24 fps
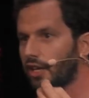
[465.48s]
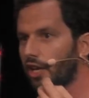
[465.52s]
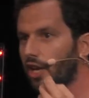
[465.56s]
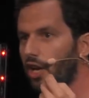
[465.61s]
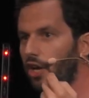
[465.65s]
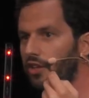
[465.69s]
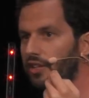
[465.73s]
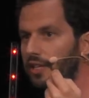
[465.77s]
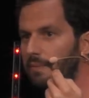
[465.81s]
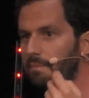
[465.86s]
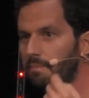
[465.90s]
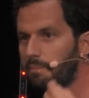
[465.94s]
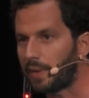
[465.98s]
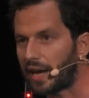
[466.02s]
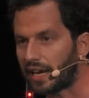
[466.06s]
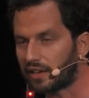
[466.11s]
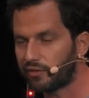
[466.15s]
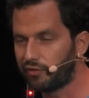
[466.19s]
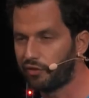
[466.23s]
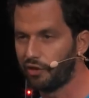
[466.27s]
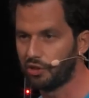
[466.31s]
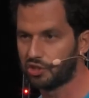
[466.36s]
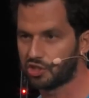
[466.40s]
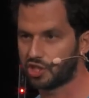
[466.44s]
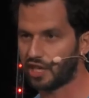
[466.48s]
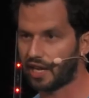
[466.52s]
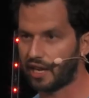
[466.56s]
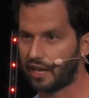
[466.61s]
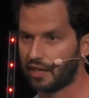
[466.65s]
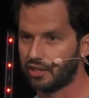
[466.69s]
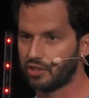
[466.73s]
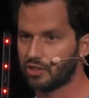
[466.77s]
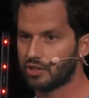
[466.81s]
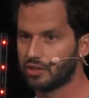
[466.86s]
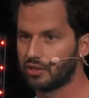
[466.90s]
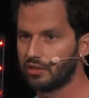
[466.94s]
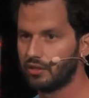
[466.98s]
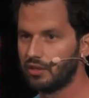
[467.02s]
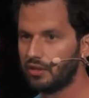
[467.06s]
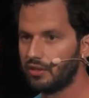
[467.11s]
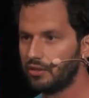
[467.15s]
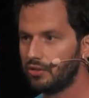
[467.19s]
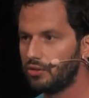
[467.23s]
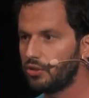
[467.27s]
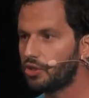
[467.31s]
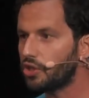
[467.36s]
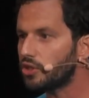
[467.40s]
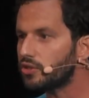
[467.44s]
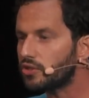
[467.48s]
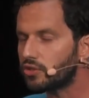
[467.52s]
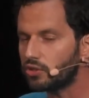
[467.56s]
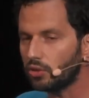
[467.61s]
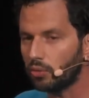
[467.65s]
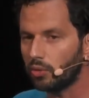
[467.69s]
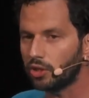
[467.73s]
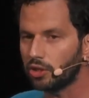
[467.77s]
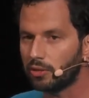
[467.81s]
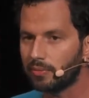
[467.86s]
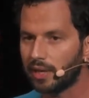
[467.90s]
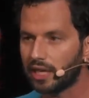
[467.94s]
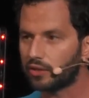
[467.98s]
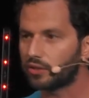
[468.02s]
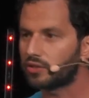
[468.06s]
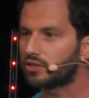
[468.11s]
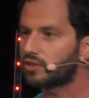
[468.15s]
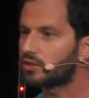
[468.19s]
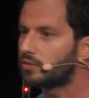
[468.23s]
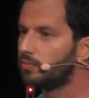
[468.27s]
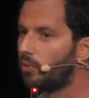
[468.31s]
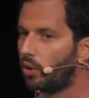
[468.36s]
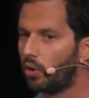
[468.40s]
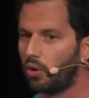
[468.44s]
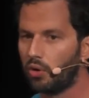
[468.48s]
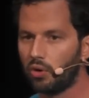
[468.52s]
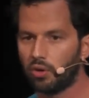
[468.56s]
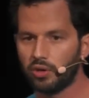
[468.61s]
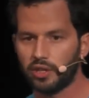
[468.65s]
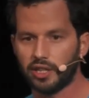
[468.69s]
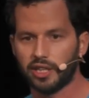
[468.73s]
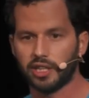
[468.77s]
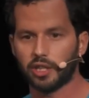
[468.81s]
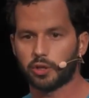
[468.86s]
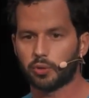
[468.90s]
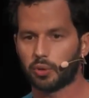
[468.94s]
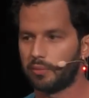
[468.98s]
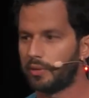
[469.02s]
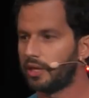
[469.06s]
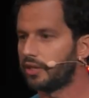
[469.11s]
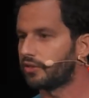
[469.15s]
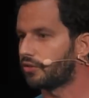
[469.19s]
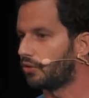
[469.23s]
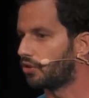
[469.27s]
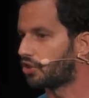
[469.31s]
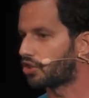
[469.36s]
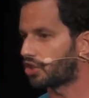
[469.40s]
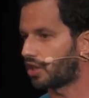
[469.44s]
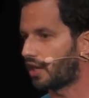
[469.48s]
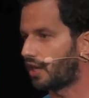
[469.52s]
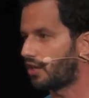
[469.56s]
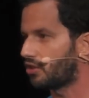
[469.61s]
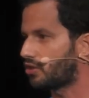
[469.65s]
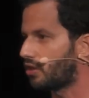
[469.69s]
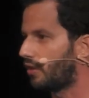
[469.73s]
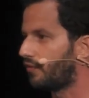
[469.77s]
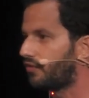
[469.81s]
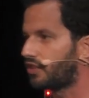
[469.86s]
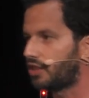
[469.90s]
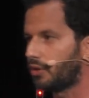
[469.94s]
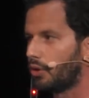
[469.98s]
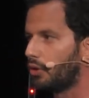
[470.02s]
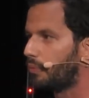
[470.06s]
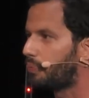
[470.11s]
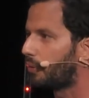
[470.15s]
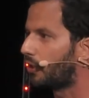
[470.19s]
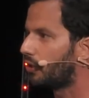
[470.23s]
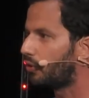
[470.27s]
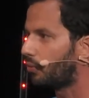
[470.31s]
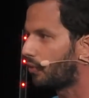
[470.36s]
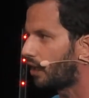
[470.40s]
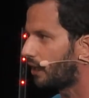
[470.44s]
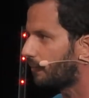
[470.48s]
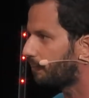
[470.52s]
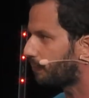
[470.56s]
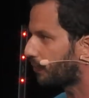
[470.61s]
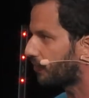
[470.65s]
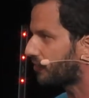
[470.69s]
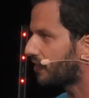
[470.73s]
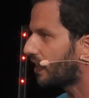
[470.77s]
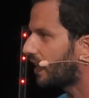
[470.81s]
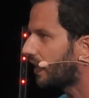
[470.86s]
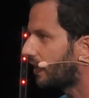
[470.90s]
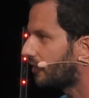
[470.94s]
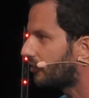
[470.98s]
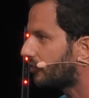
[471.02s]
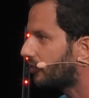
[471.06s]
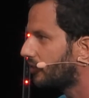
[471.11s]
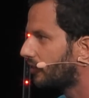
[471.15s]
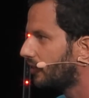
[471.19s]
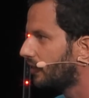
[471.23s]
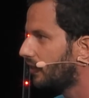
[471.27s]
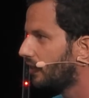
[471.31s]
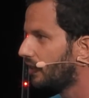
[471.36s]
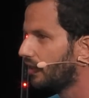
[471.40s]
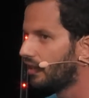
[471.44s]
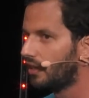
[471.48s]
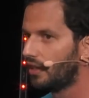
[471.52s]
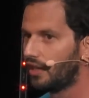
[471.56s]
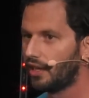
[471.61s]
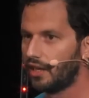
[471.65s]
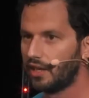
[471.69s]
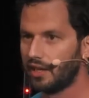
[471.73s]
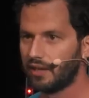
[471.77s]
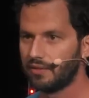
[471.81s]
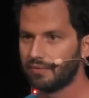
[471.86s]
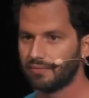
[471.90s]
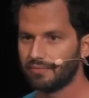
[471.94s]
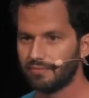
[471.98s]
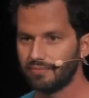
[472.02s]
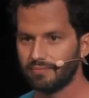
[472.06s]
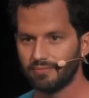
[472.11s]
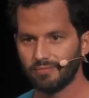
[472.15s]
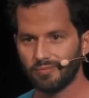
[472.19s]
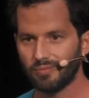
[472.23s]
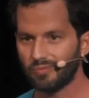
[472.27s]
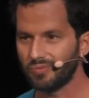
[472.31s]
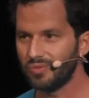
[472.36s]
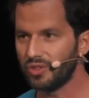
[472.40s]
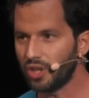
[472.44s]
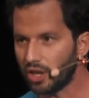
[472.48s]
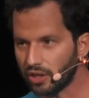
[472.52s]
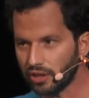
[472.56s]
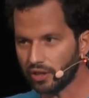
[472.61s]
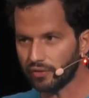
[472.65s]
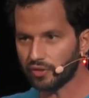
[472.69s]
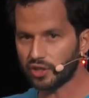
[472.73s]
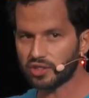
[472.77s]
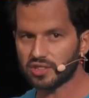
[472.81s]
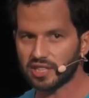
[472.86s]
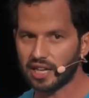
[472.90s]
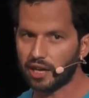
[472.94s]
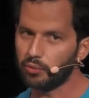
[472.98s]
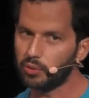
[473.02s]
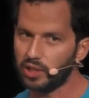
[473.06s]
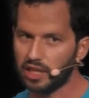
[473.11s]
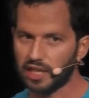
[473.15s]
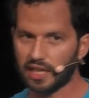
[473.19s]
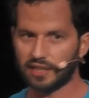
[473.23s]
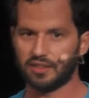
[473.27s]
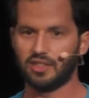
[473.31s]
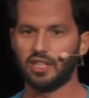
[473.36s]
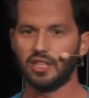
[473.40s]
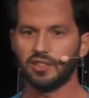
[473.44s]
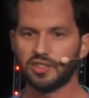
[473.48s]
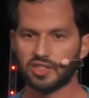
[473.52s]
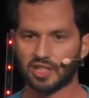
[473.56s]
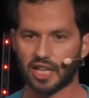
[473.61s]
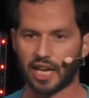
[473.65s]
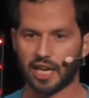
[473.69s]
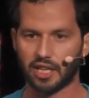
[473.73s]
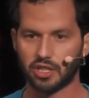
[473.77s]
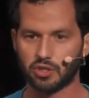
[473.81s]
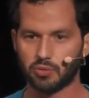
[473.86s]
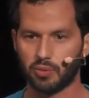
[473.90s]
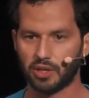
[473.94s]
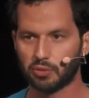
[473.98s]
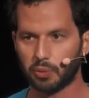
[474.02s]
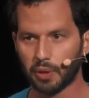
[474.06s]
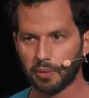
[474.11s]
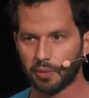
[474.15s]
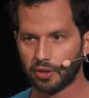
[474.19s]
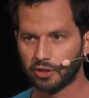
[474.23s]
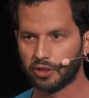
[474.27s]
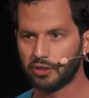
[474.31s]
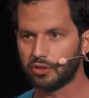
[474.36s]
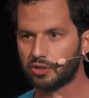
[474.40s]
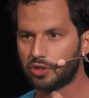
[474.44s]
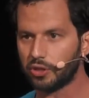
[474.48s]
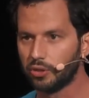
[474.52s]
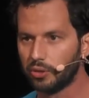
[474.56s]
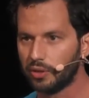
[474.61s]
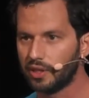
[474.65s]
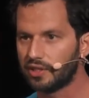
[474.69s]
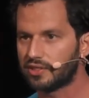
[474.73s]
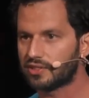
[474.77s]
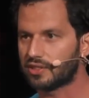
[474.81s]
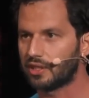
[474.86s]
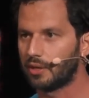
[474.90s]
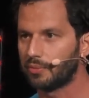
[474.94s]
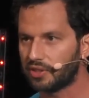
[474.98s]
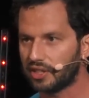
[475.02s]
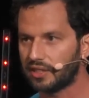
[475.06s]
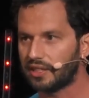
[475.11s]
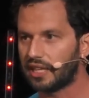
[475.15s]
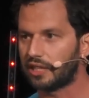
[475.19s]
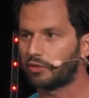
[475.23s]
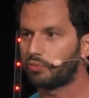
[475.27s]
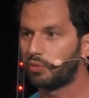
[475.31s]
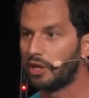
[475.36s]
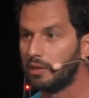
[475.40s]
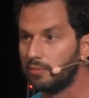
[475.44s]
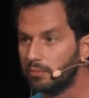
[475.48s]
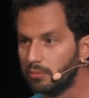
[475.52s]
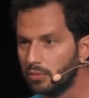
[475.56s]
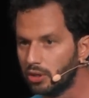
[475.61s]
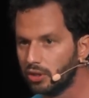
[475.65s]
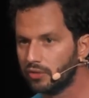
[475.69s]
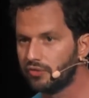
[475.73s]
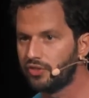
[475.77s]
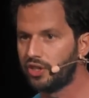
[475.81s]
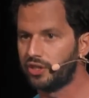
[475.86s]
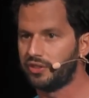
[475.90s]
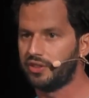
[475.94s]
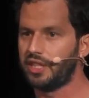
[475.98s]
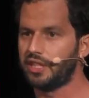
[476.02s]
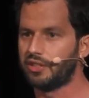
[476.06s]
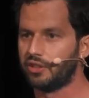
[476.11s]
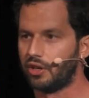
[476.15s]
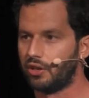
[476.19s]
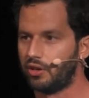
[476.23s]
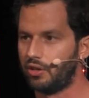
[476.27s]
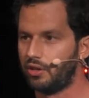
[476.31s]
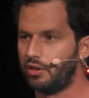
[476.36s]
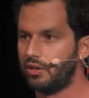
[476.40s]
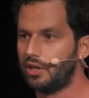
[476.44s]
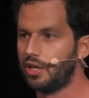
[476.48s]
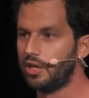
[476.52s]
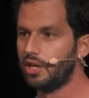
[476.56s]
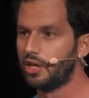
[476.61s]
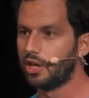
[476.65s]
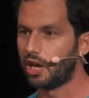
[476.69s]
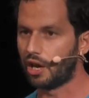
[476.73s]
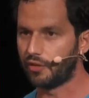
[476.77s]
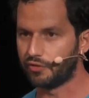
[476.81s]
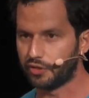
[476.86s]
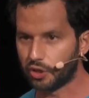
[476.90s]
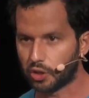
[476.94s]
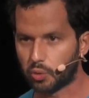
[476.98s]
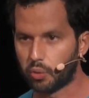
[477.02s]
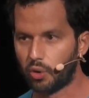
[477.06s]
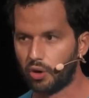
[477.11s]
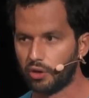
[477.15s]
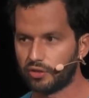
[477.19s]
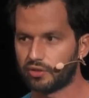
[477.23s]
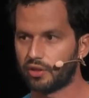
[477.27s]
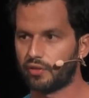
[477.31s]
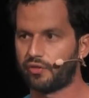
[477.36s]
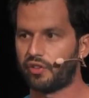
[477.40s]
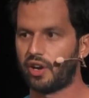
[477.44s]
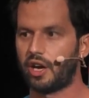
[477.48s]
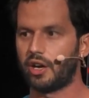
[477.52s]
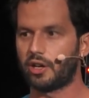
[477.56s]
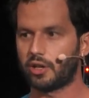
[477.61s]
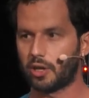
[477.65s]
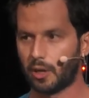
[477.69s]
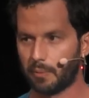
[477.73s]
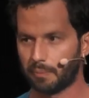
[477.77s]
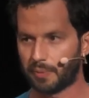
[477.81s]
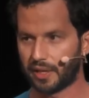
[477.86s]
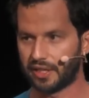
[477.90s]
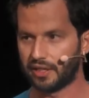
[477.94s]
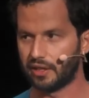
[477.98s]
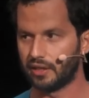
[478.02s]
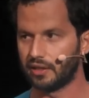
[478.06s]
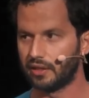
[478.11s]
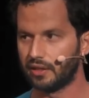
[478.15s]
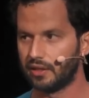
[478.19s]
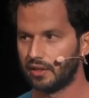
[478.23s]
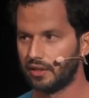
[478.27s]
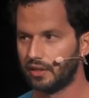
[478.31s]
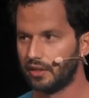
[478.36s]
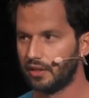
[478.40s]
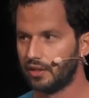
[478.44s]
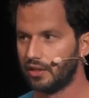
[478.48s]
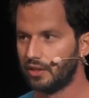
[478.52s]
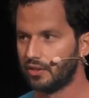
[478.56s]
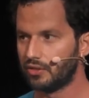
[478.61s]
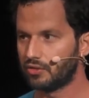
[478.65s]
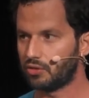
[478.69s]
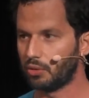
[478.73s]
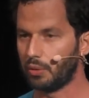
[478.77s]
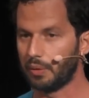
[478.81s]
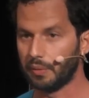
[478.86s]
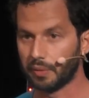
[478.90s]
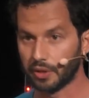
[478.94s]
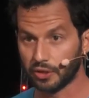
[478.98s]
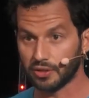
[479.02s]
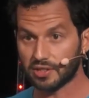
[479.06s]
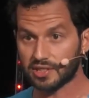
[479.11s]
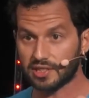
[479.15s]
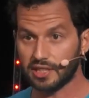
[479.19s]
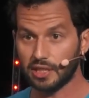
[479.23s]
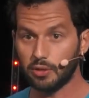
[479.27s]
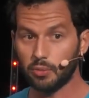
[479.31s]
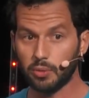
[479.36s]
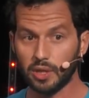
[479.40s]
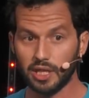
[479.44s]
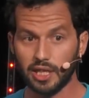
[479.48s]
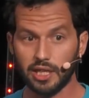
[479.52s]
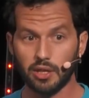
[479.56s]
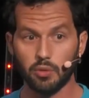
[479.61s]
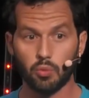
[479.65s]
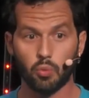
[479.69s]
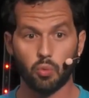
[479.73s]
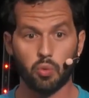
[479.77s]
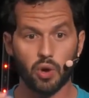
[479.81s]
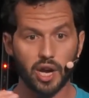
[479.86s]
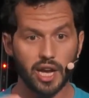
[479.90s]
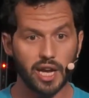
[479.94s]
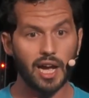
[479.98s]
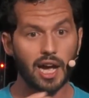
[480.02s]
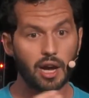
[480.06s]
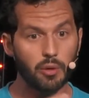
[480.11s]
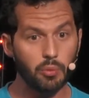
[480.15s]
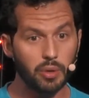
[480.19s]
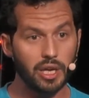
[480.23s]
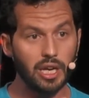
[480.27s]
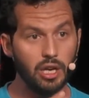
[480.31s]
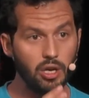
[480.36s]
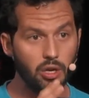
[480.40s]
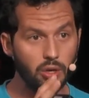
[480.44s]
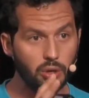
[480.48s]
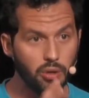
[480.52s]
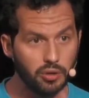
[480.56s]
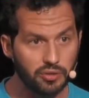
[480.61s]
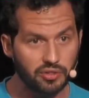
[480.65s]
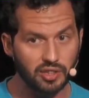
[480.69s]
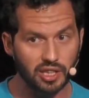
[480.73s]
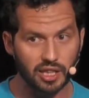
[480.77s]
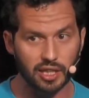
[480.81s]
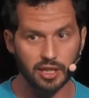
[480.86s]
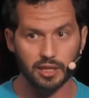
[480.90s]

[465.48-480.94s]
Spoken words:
an impactful change. You just don't want to make a small incremental change of 0.1%. None of us are really at this stage. What we want to do is something that will move the needle of the growth of our company. So we want to see really where are we losing